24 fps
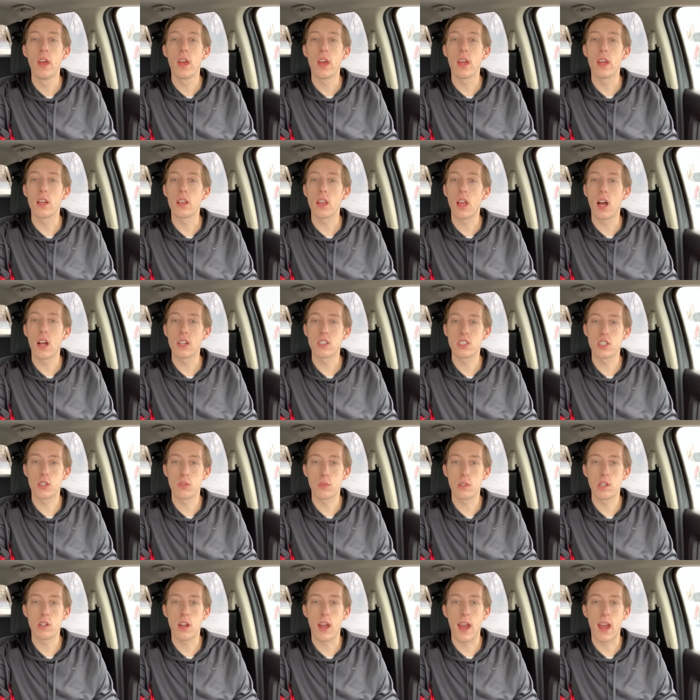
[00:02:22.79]
It locks the
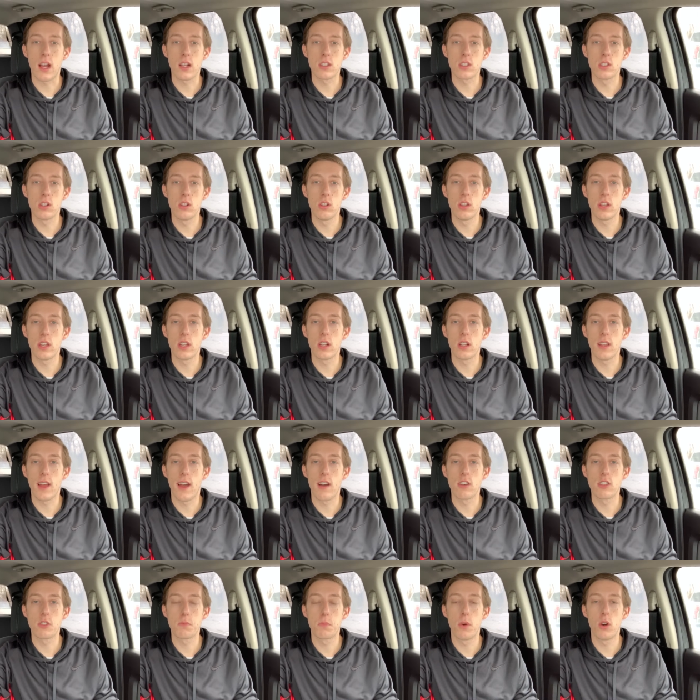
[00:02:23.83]
rear axle and
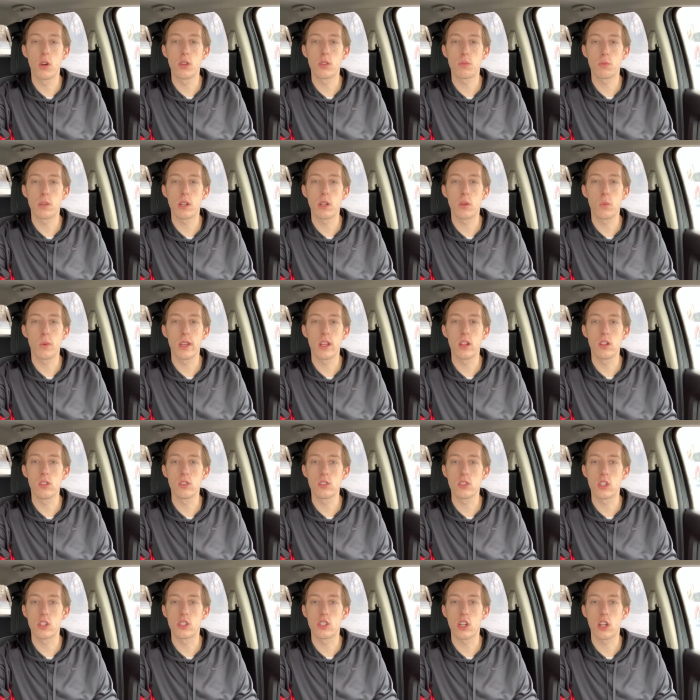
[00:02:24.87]
allows both rear
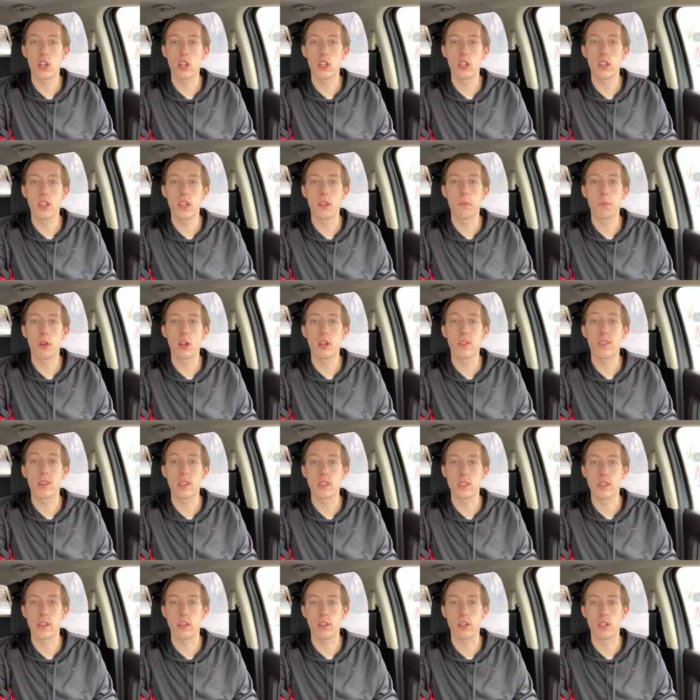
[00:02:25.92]
wheels to turn in
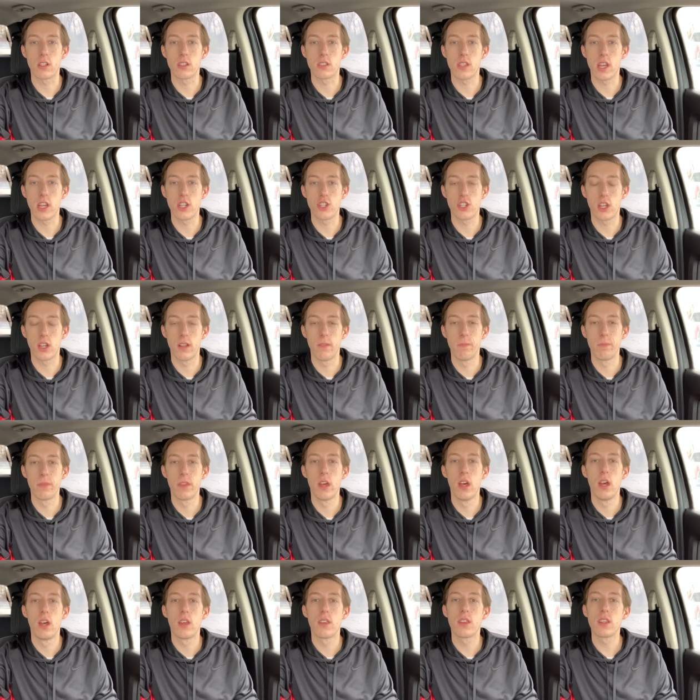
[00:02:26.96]
perfect synchronization.
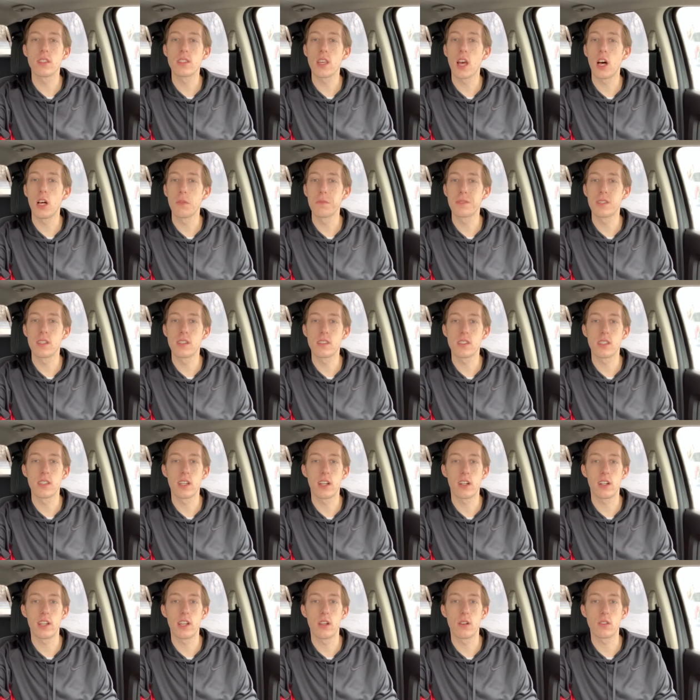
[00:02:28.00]
This helps in
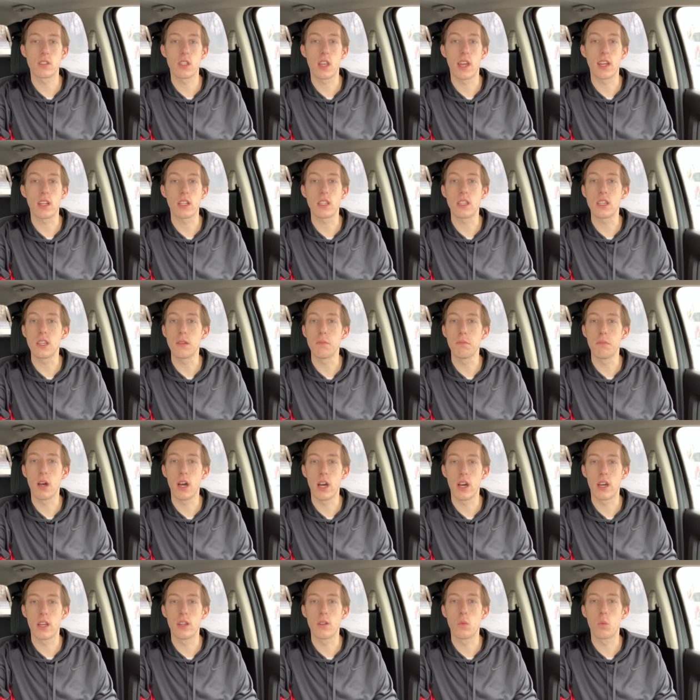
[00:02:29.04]
scenarios like deep
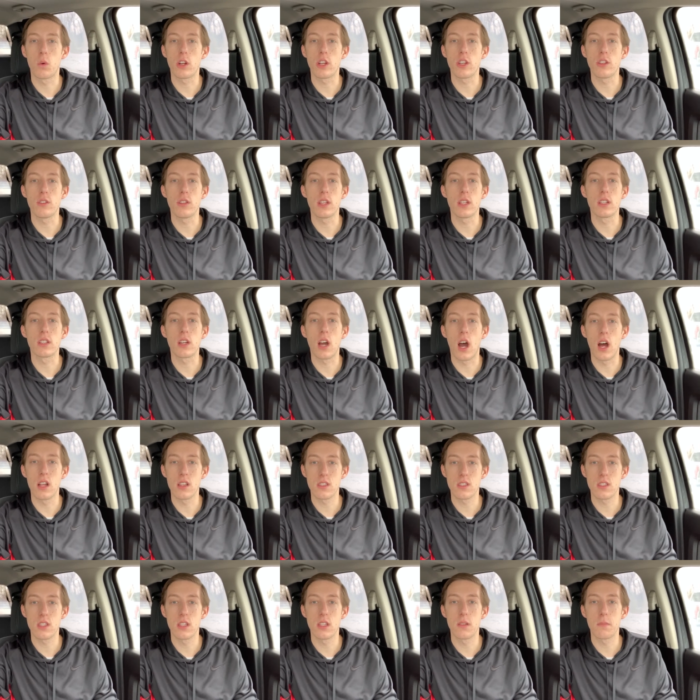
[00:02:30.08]
mud, where you need
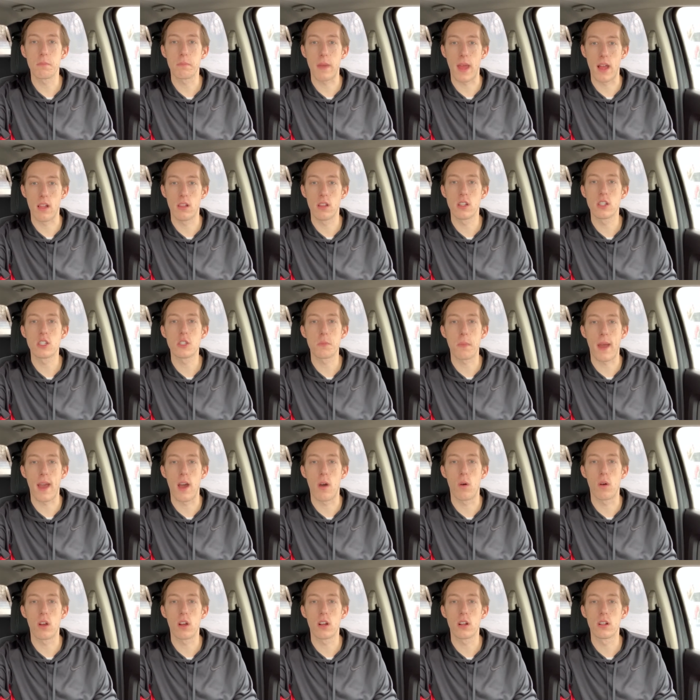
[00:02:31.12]
constant, balanced
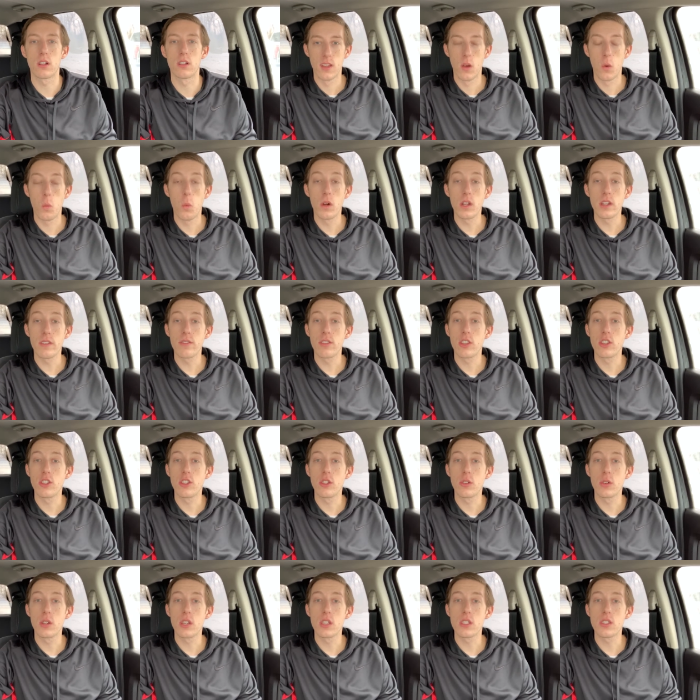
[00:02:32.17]
power. One of the
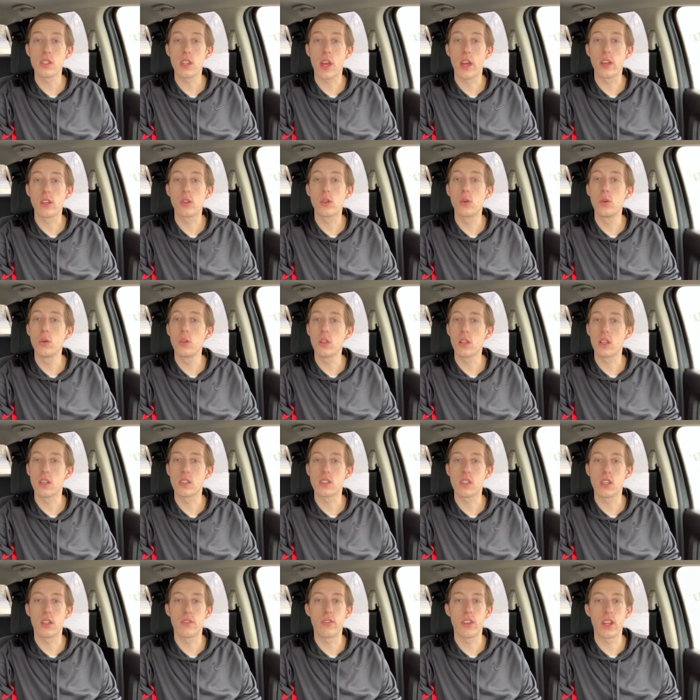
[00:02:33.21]
newest and
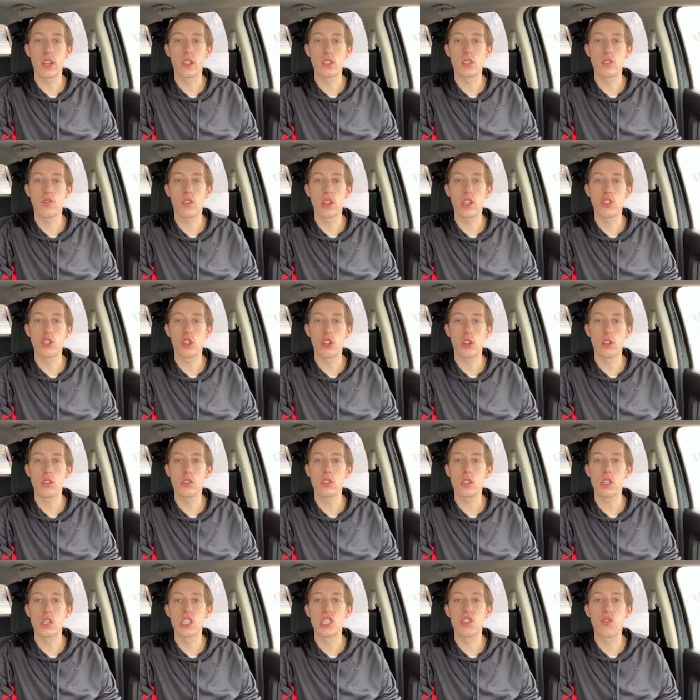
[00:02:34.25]
coolest advanced
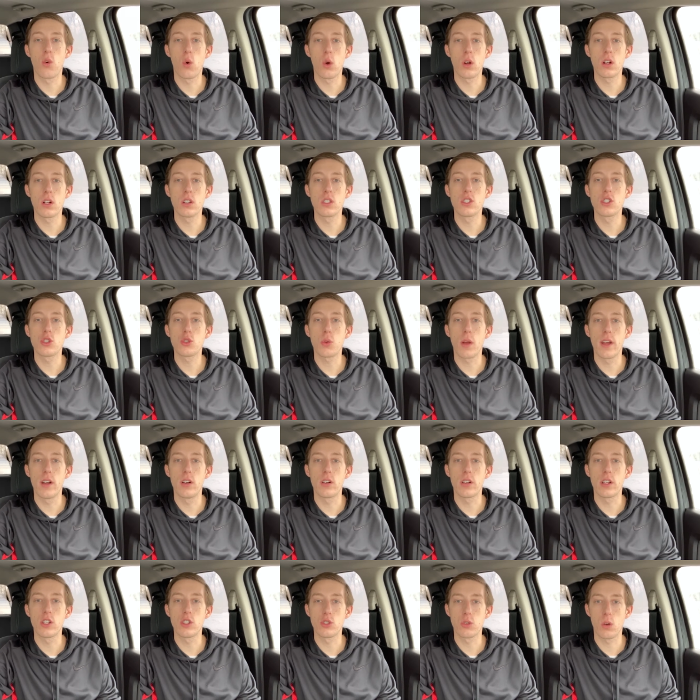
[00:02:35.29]
features is Ford's
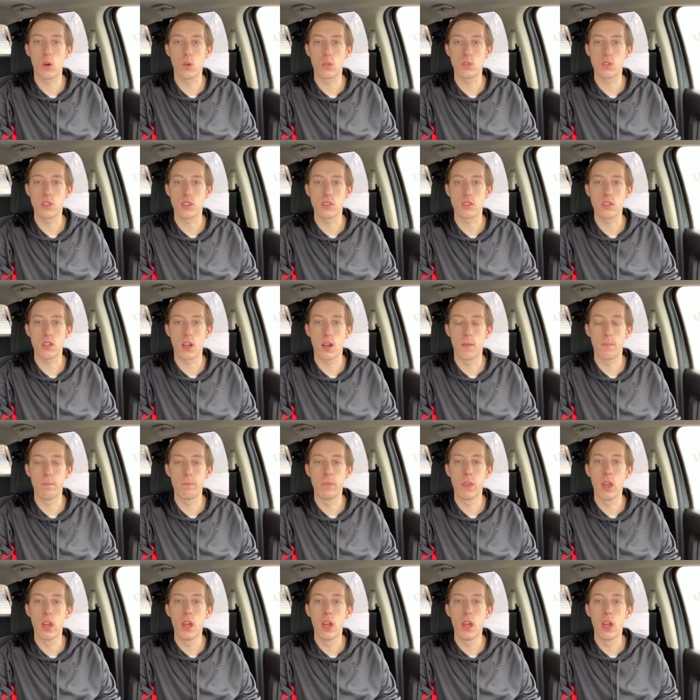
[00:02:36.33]
Trail Control System.